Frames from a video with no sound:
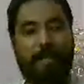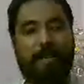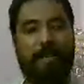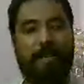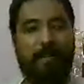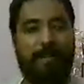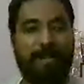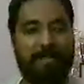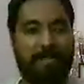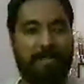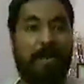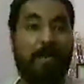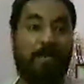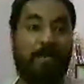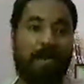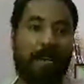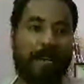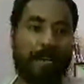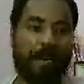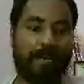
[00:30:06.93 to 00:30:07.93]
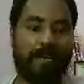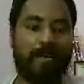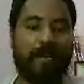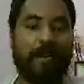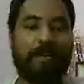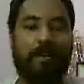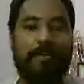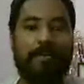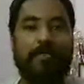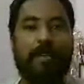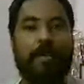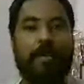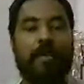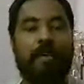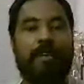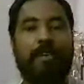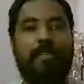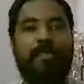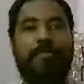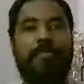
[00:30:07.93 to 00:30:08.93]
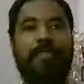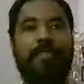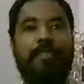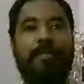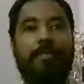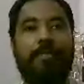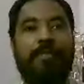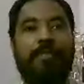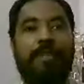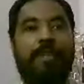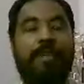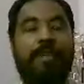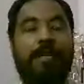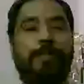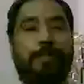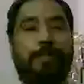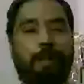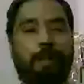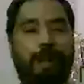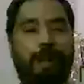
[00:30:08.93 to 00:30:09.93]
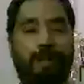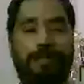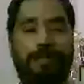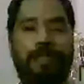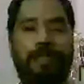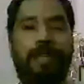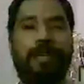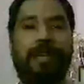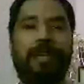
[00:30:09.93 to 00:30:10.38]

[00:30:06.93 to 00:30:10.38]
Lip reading: It may sound like out of the context for some of the employers.